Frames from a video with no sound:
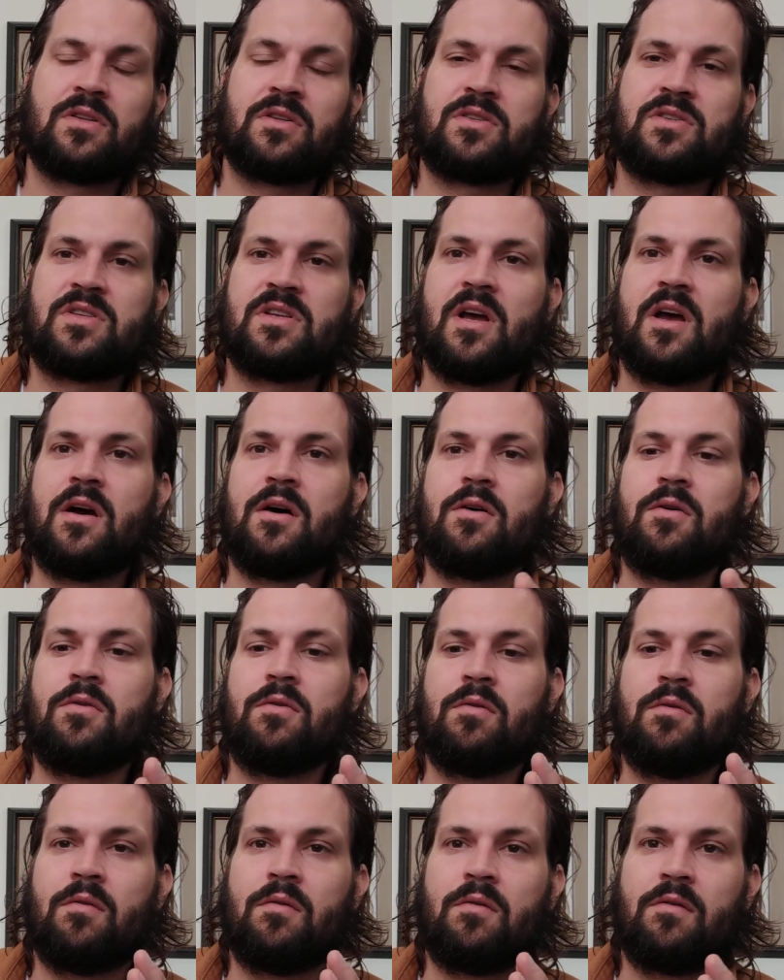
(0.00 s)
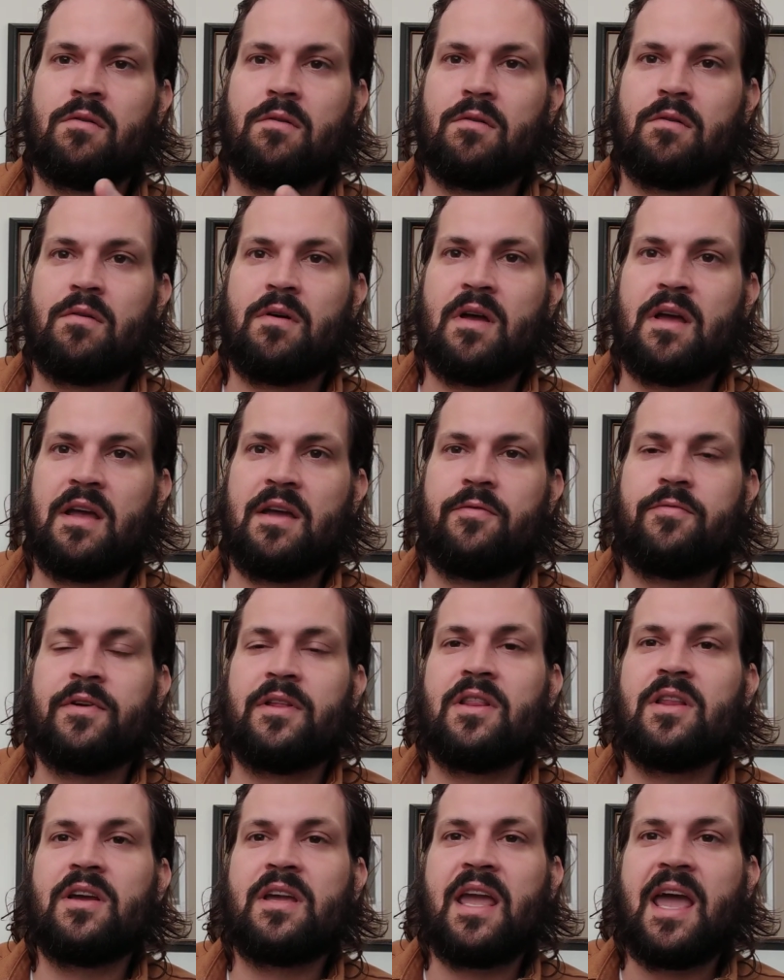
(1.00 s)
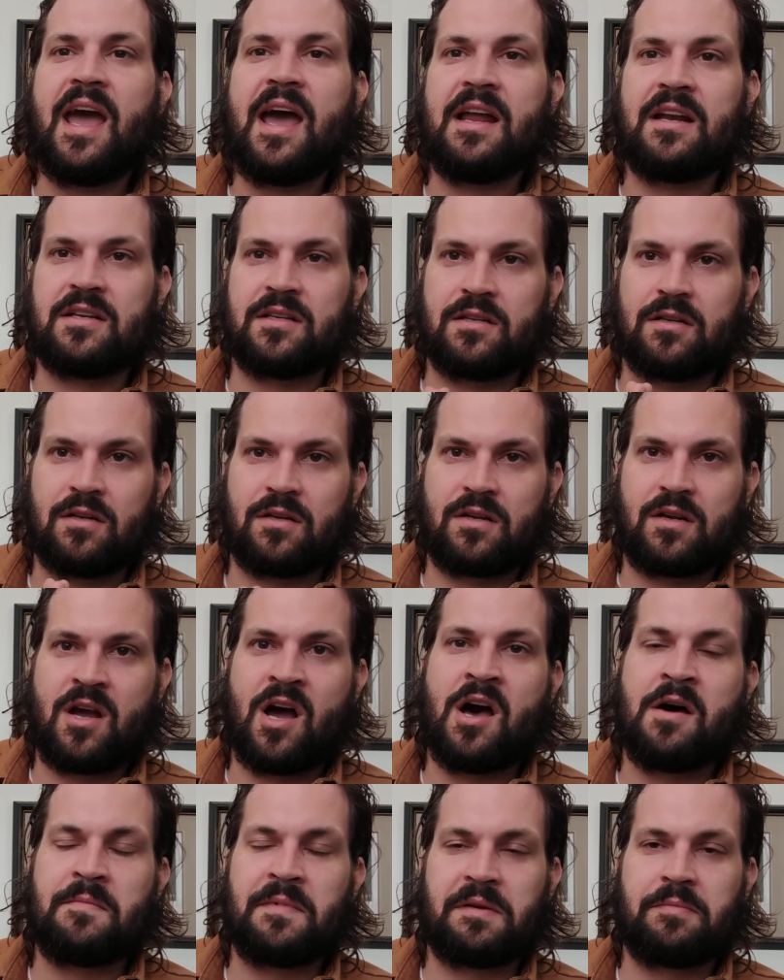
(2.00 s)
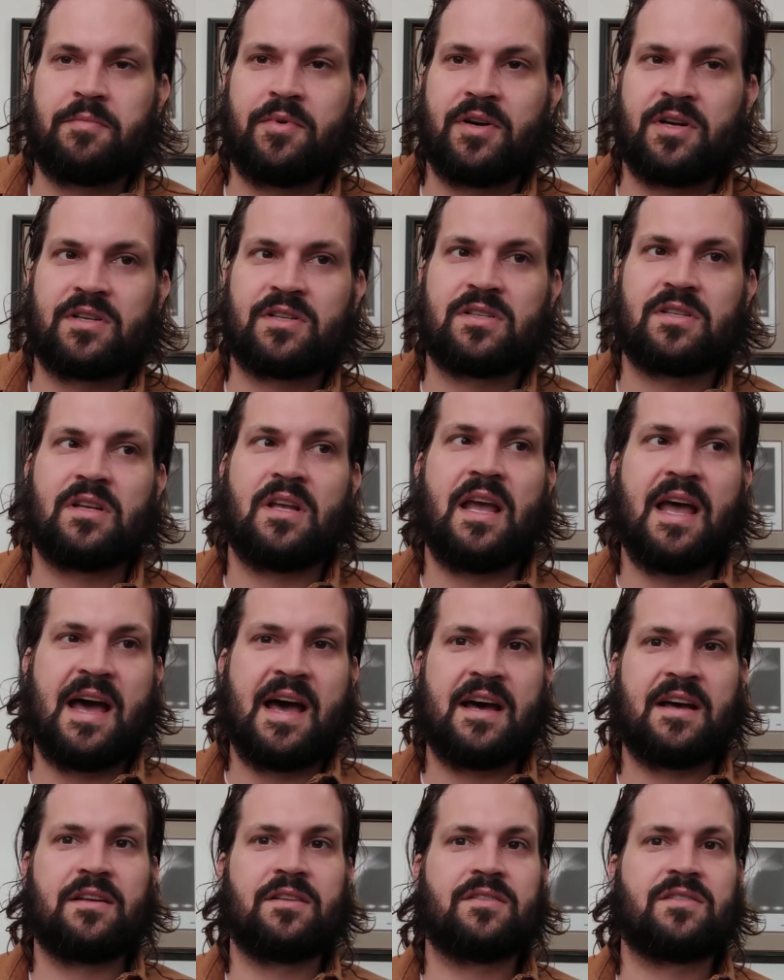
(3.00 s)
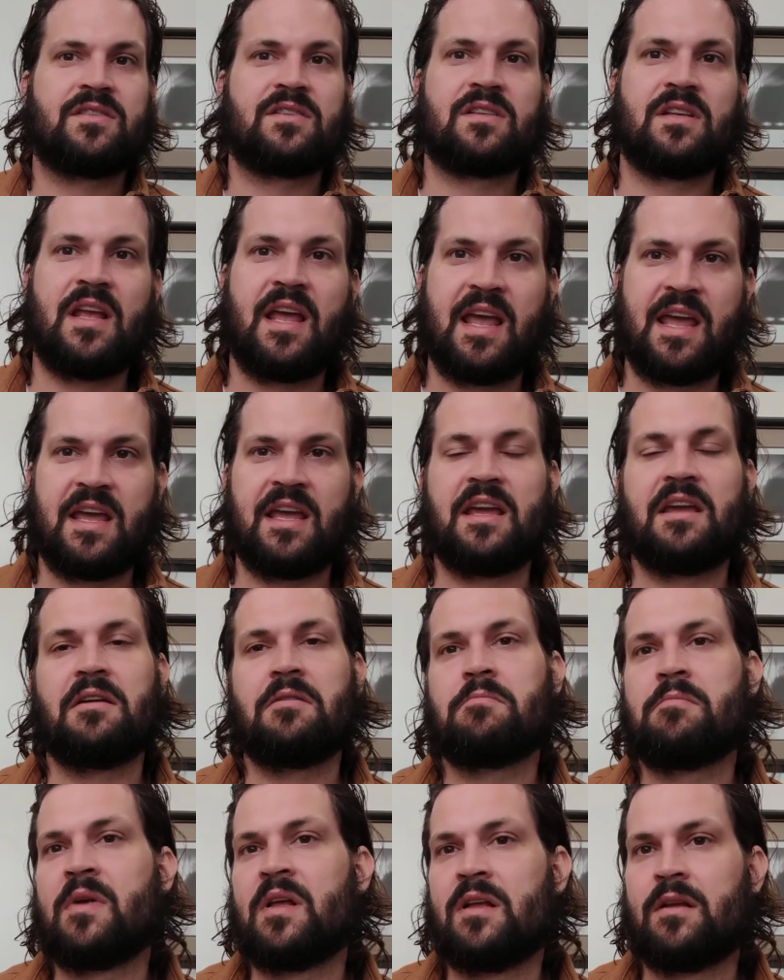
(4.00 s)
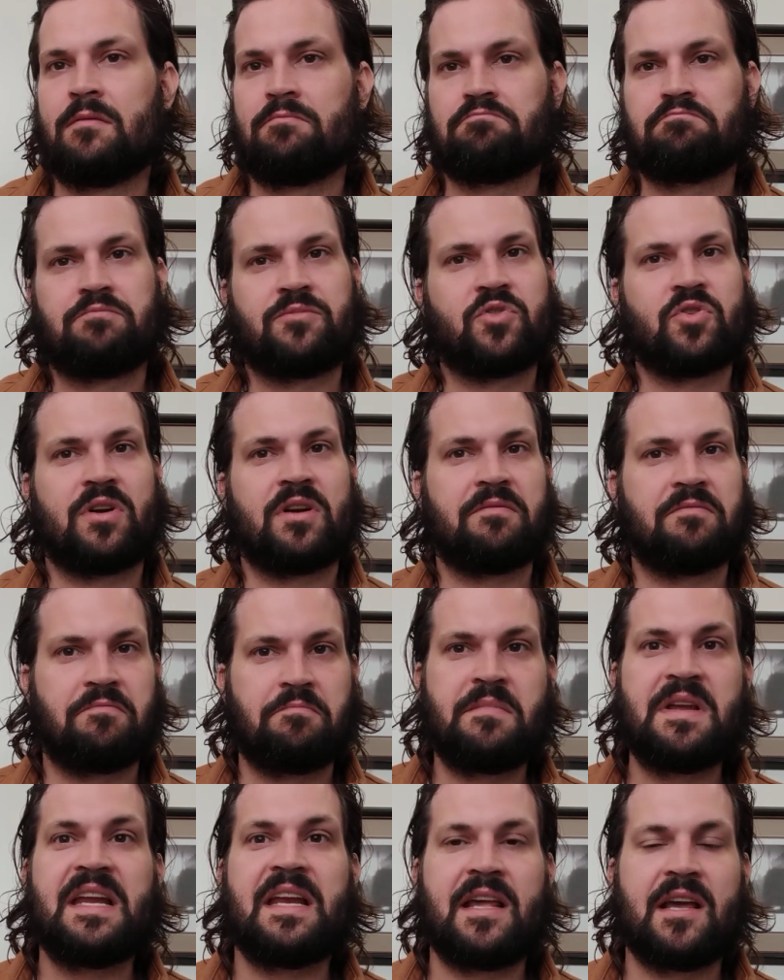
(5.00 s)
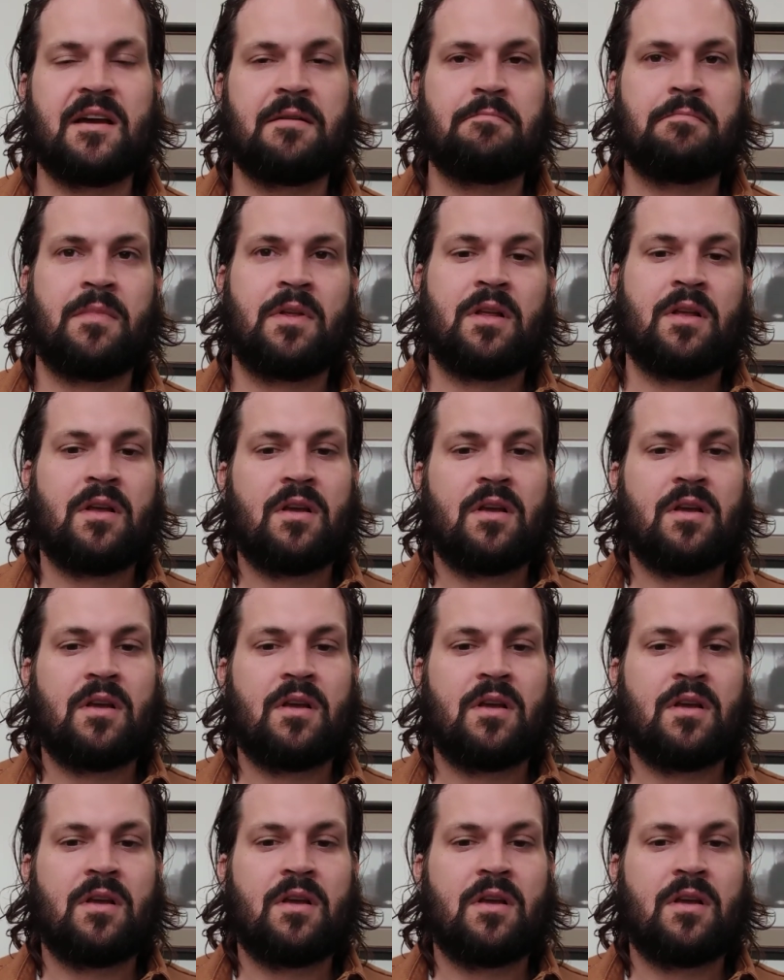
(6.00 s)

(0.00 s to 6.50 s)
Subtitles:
So, if we look at comic books as a sort of medium,